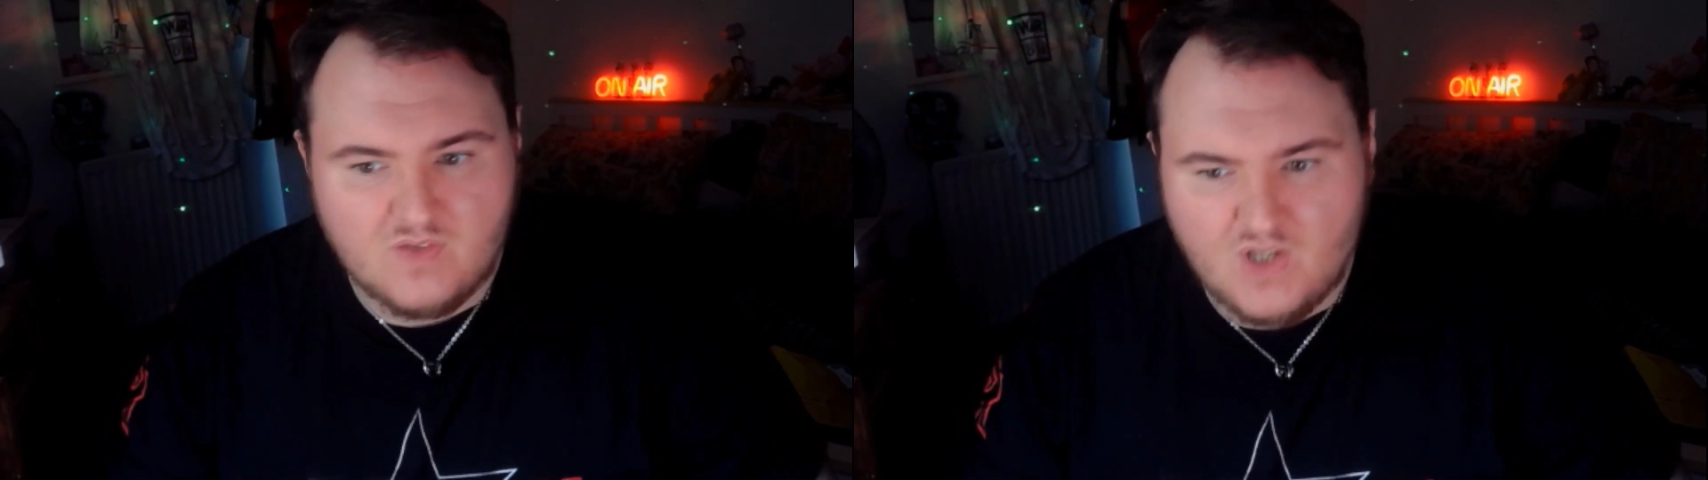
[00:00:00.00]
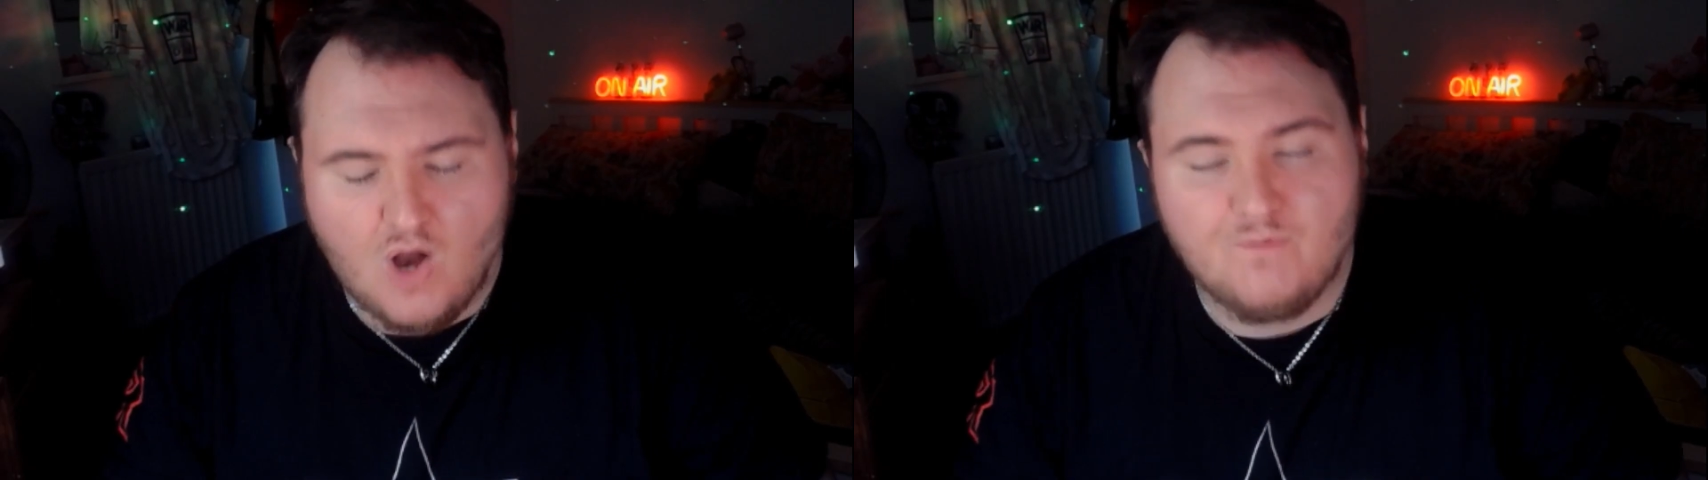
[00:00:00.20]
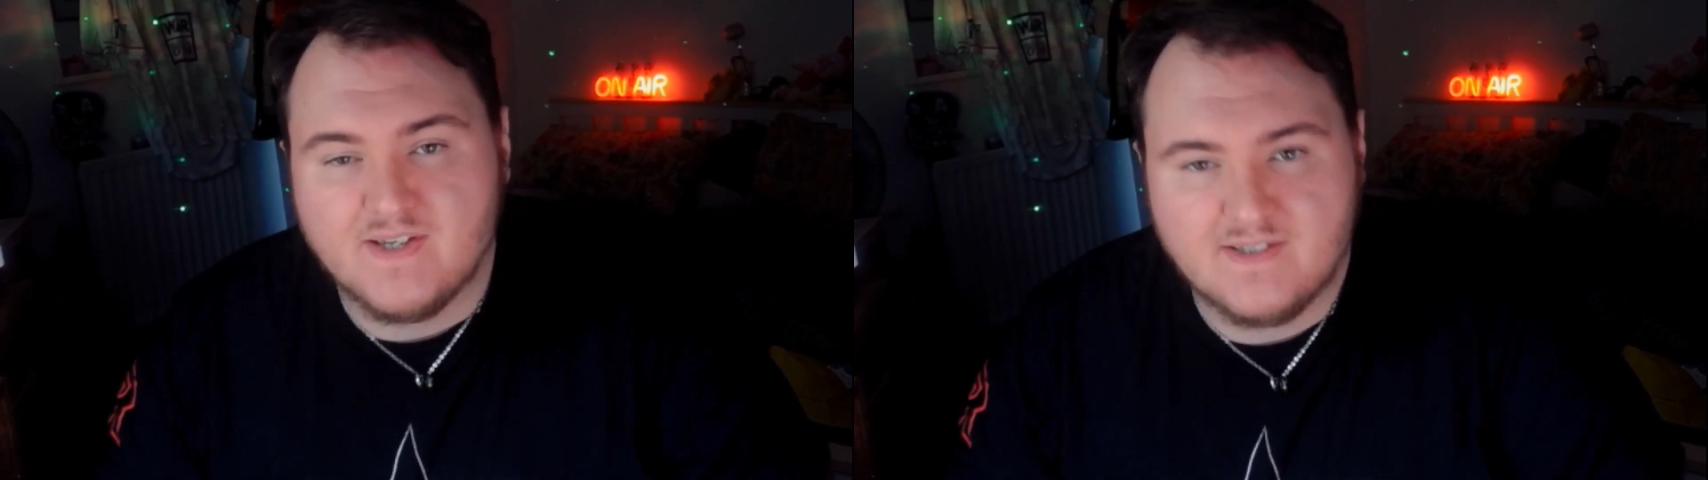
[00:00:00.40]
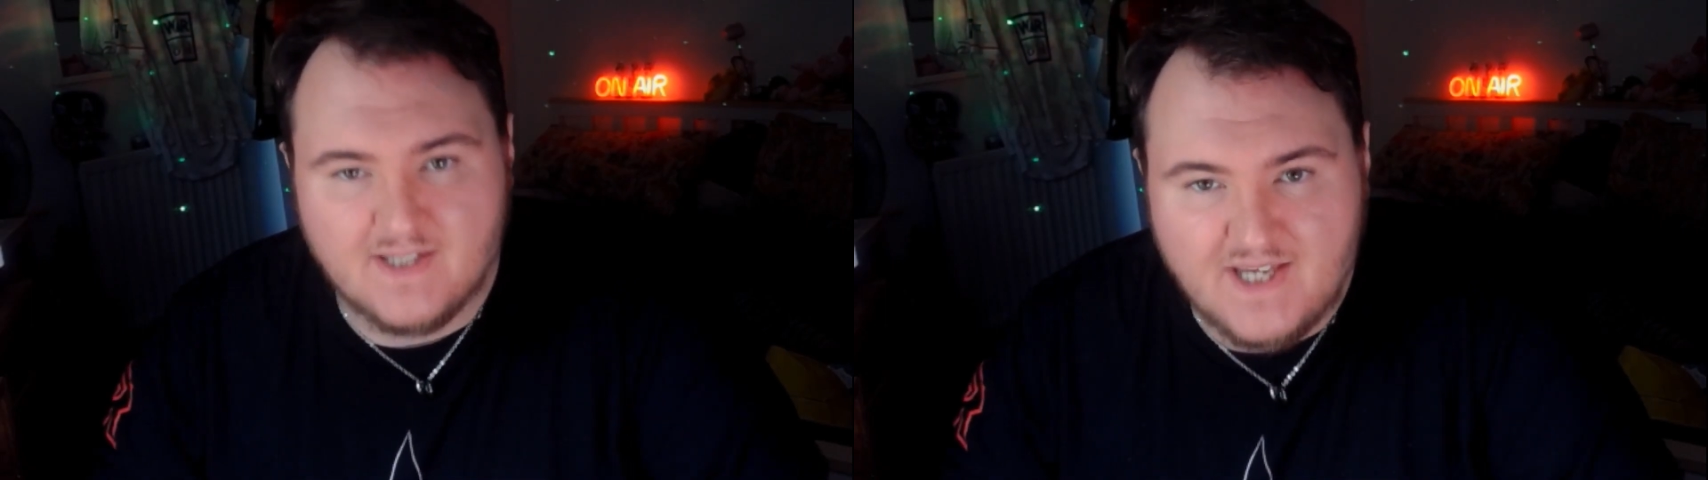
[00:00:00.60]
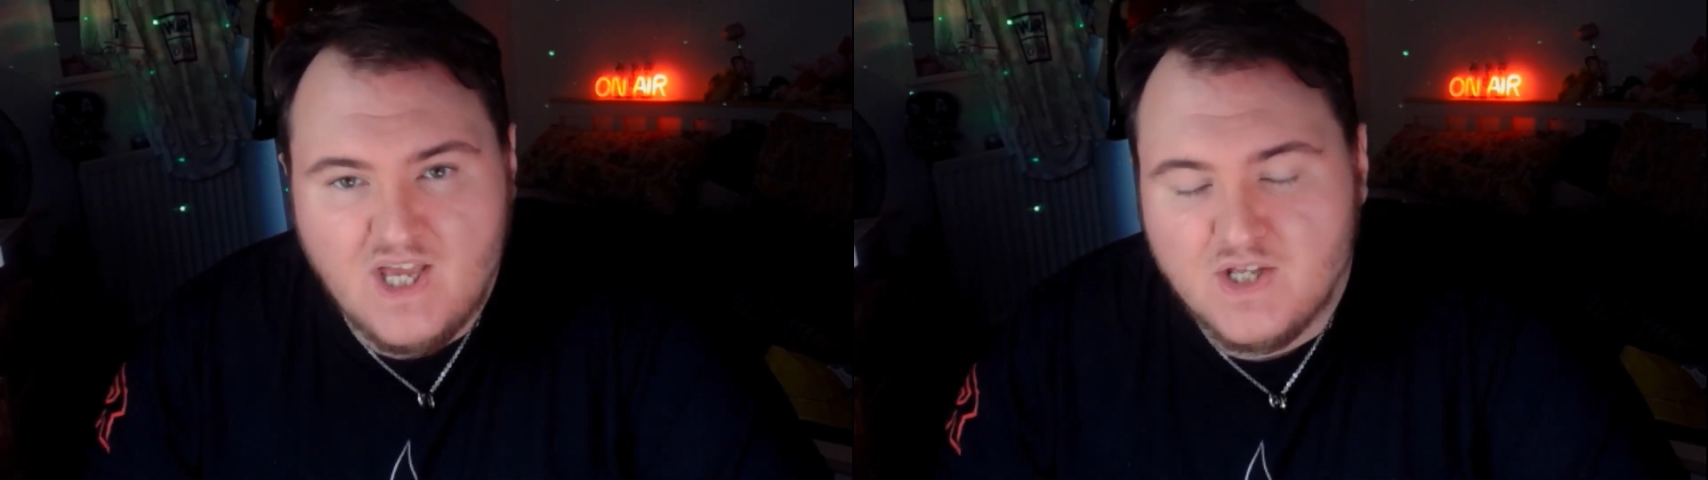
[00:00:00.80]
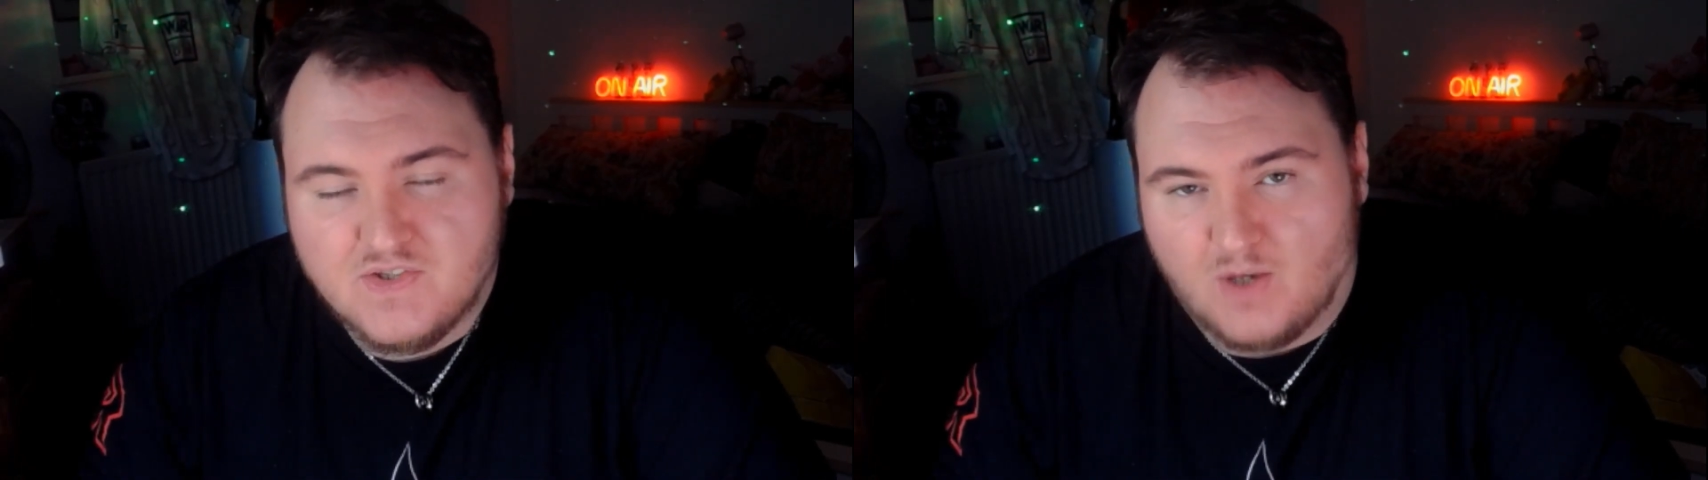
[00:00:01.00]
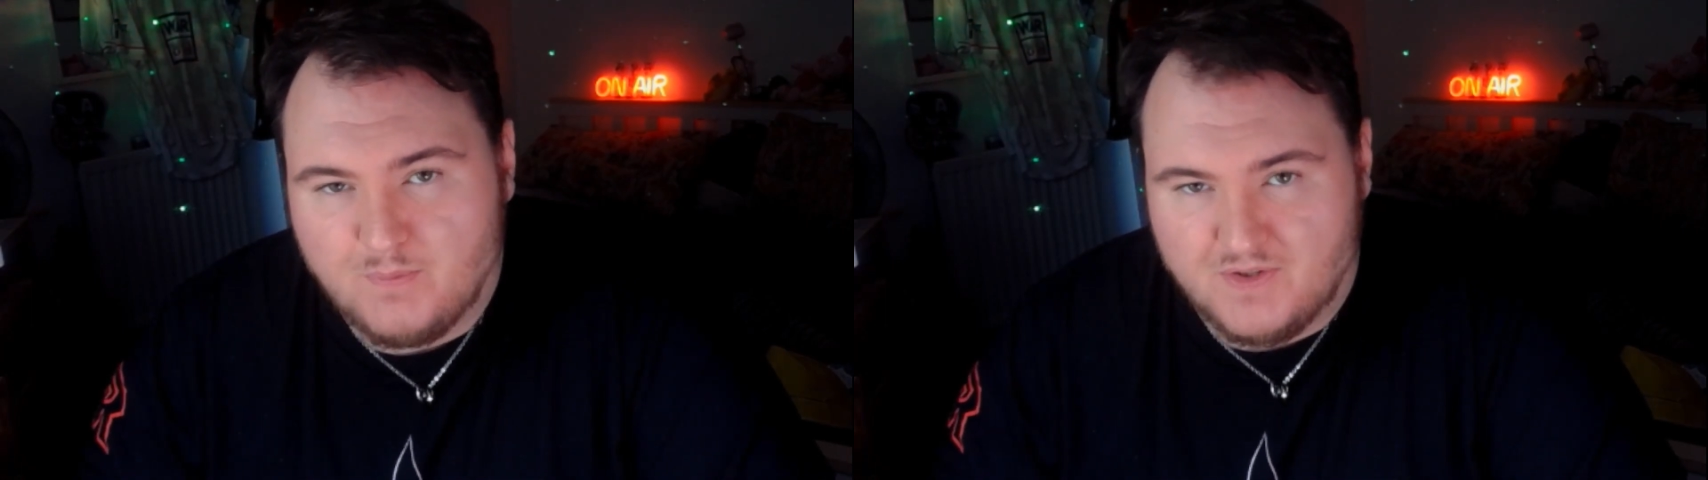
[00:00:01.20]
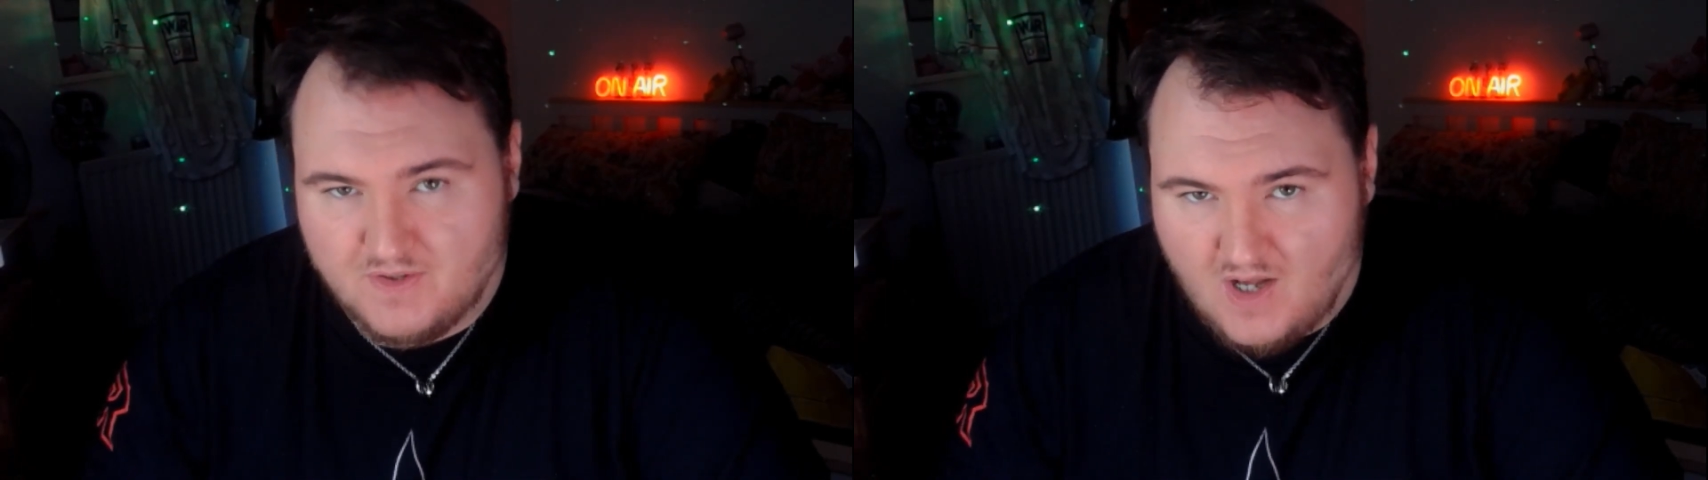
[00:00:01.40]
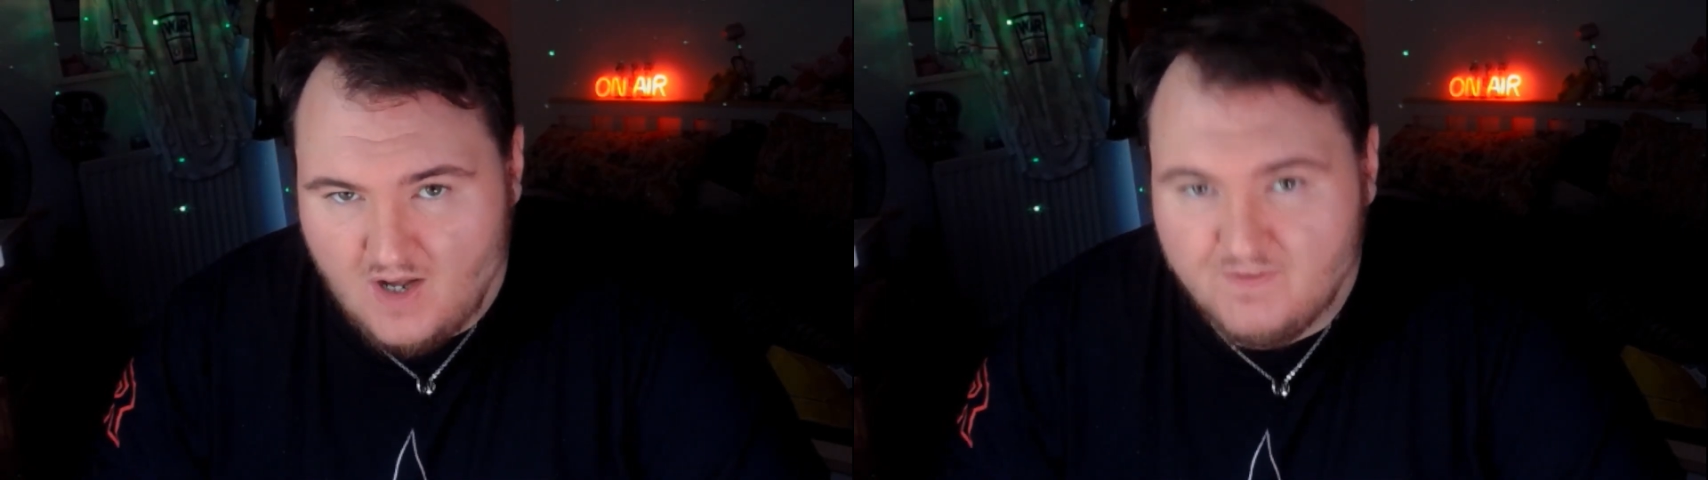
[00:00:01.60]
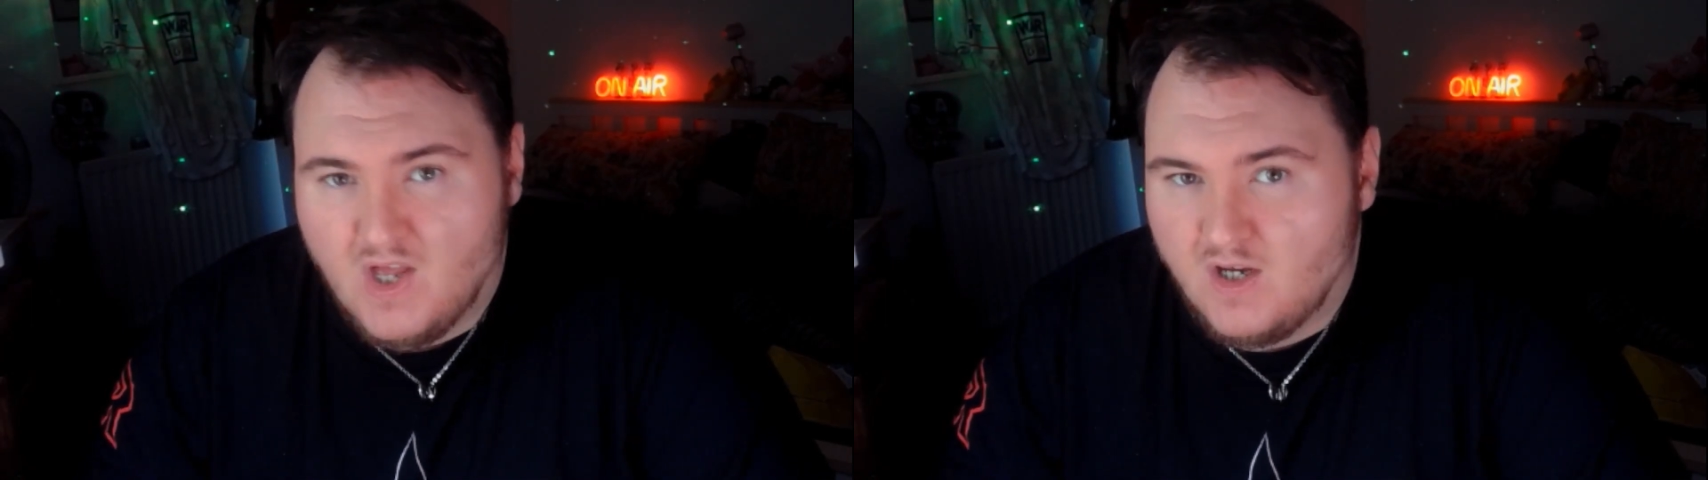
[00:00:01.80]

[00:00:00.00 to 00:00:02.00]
obviously time with the other half